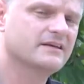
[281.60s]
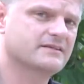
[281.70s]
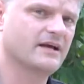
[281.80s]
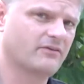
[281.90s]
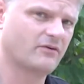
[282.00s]
has
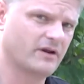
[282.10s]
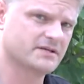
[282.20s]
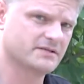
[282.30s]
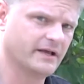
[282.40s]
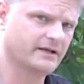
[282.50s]
got the
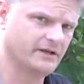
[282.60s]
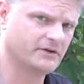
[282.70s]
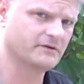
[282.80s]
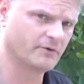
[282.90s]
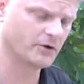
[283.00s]
greatest
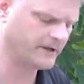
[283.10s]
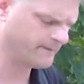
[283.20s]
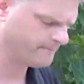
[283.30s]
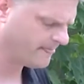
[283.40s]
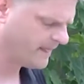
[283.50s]
likelihood of burning.
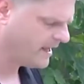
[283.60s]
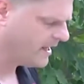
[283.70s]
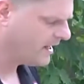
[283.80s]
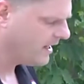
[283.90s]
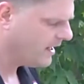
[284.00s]

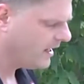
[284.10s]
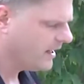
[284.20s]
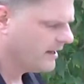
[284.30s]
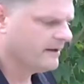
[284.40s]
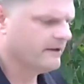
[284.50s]

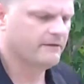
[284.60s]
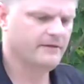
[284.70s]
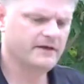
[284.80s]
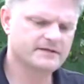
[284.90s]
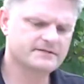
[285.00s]

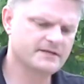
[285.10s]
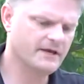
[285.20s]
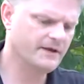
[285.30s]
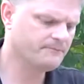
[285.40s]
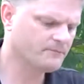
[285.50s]
This,
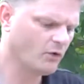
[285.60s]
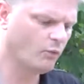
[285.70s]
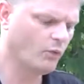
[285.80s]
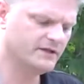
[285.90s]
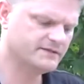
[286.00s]

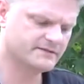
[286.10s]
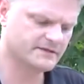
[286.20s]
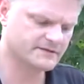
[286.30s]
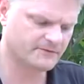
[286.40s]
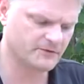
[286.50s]
once
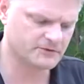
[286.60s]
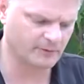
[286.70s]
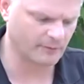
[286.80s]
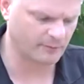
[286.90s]
this fusible